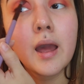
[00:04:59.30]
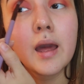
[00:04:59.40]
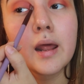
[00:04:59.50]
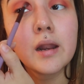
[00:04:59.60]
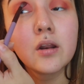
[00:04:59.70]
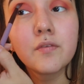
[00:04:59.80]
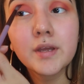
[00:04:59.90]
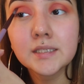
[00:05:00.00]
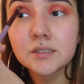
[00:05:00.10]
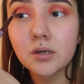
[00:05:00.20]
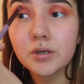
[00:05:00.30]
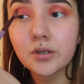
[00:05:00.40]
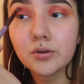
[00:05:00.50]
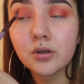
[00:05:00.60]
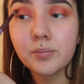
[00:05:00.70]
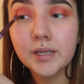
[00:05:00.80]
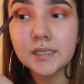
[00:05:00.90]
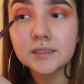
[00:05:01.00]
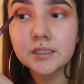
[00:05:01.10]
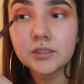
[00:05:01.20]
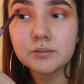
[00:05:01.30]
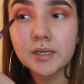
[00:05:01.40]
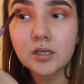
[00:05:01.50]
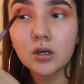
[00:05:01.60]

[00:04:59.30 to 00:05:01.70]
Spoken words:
I don't know if you guys know or don't know, but you guys could use my